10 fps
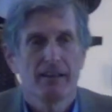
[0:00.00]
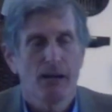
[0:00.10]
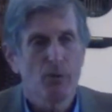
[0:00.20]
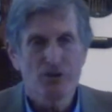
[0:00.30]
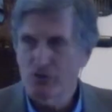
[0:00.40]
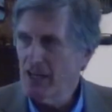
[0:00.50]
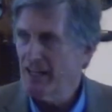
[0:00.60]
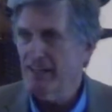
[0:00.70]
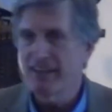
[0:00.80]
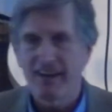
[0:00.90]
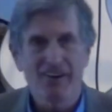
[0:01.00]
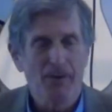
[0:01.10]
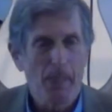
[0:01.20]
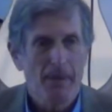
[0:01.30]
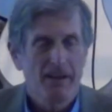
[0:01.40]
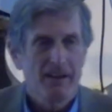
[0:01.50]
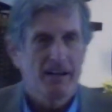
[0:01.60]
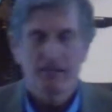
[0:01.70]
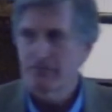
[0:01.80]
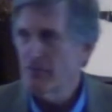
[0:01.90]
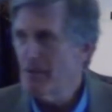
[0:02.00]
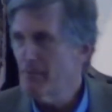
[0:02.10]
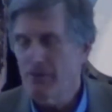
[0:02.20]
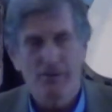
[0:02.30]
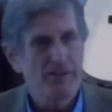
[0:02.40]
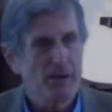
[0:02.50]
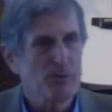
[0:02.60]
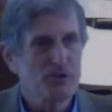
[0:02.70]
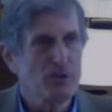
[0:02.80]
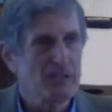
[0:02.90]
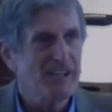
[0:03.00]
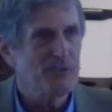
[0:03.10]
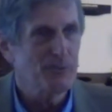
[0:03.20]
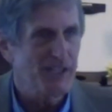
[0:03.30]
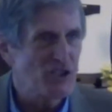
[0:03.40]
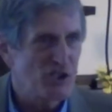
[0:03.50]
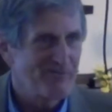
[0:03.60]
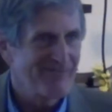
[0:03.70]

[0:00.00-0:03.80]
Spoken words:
And once you got in there, remember, there was no light switch.